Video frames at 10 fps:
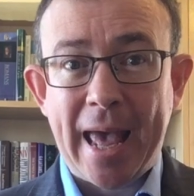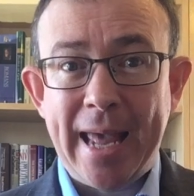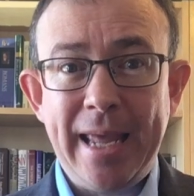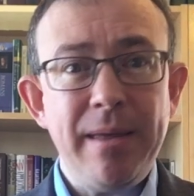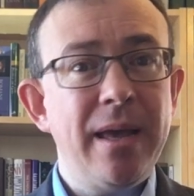
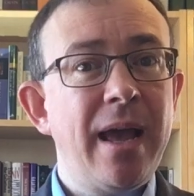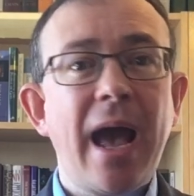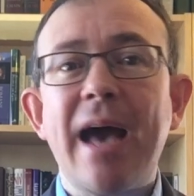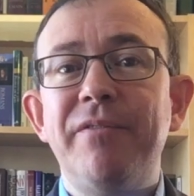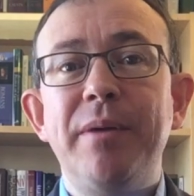A.
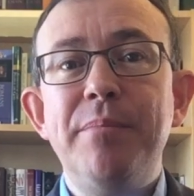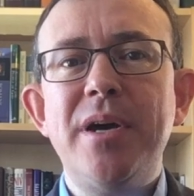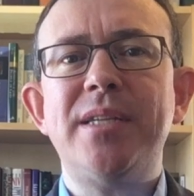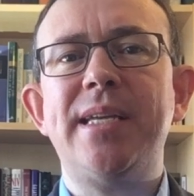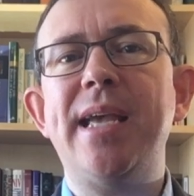Having
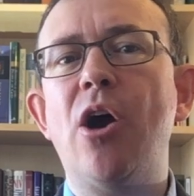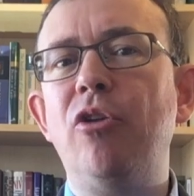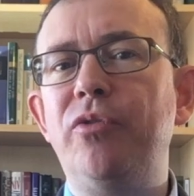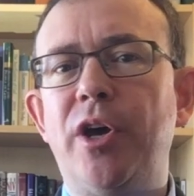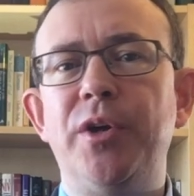mercy
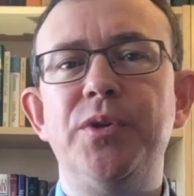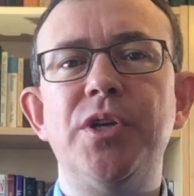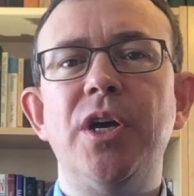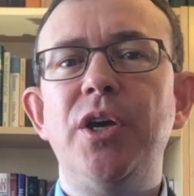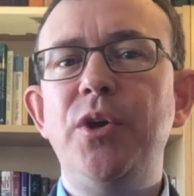on
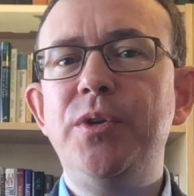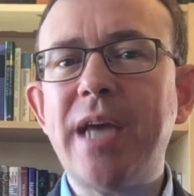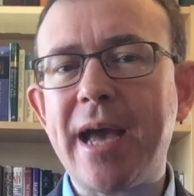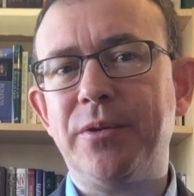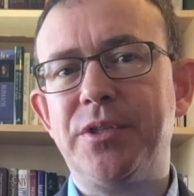those who
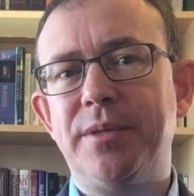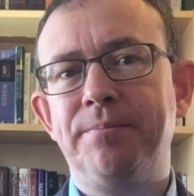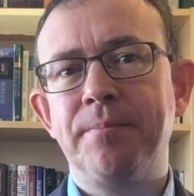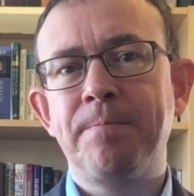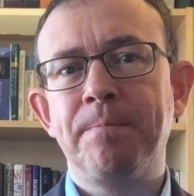doubt.
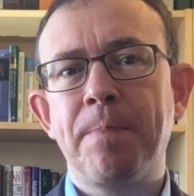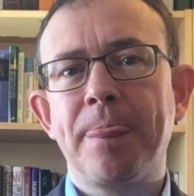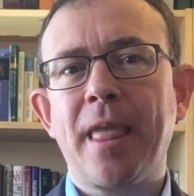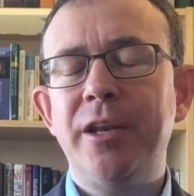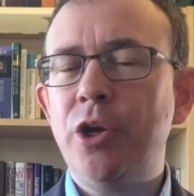
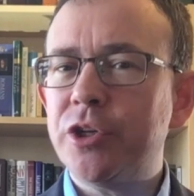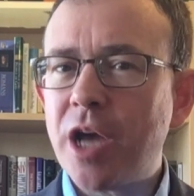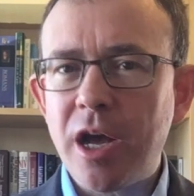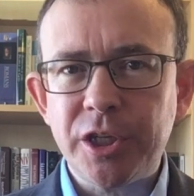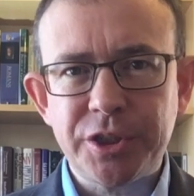Not
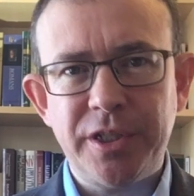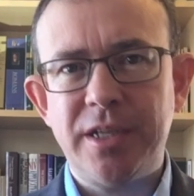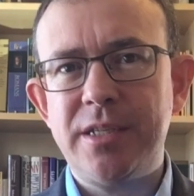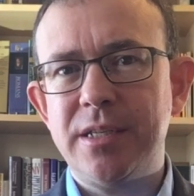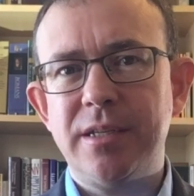
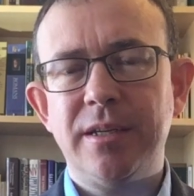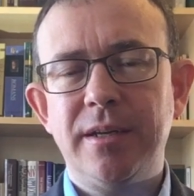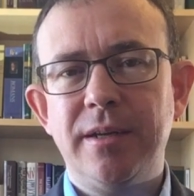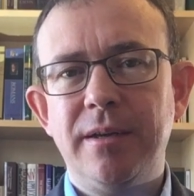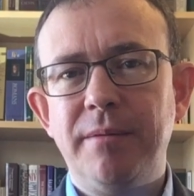harshness,
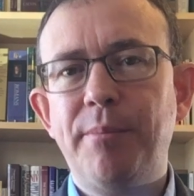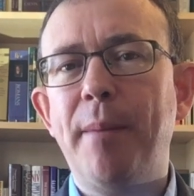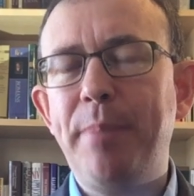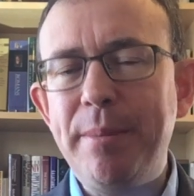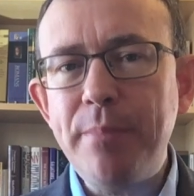
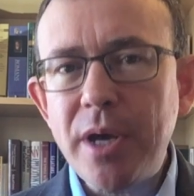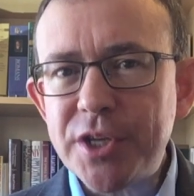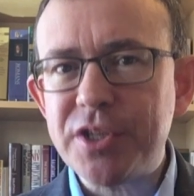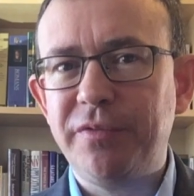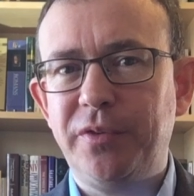but be
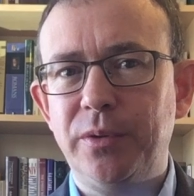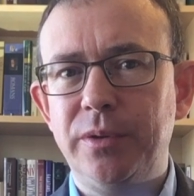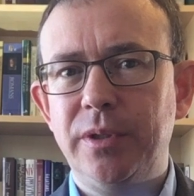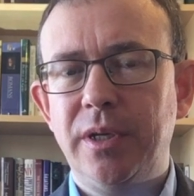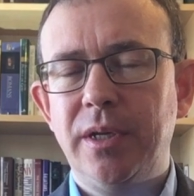
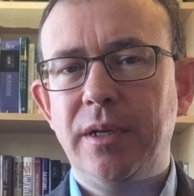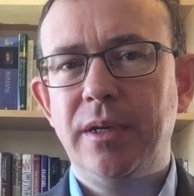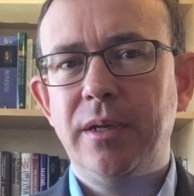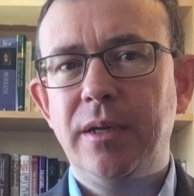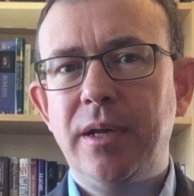merciful.
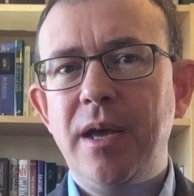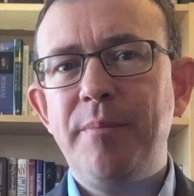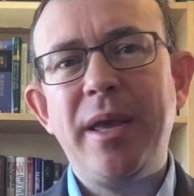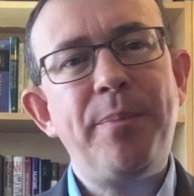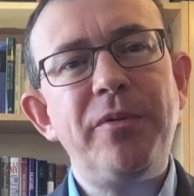
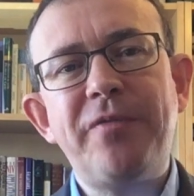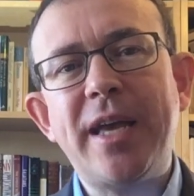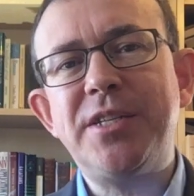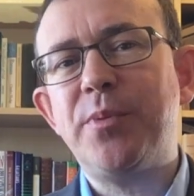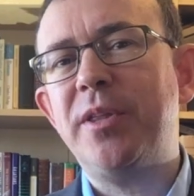People
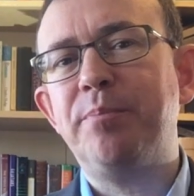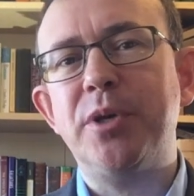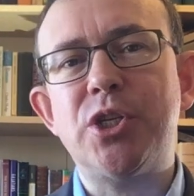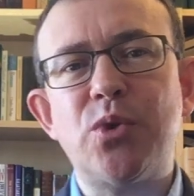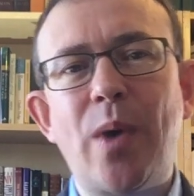faced with
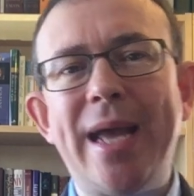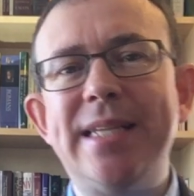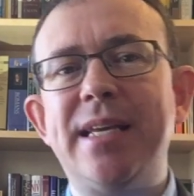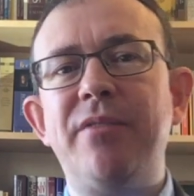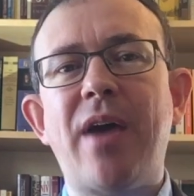
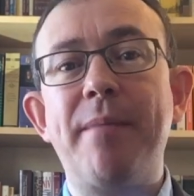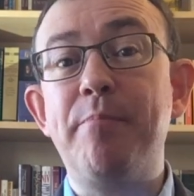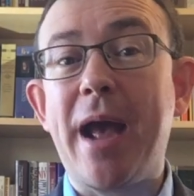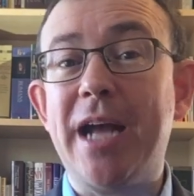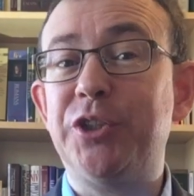persuasive
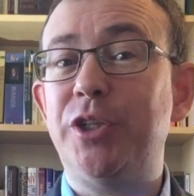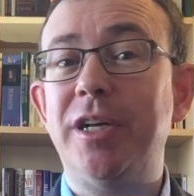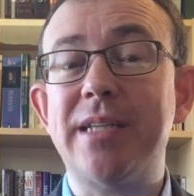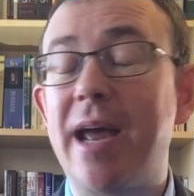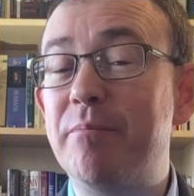and
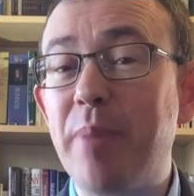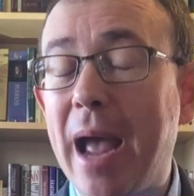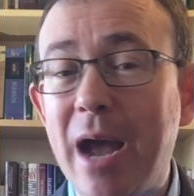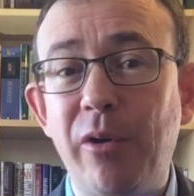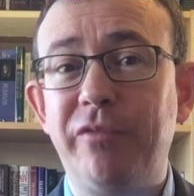passionate and
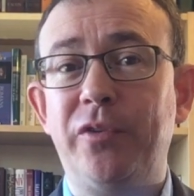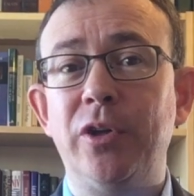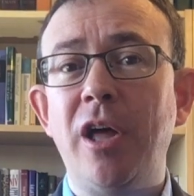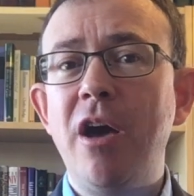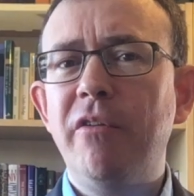powerful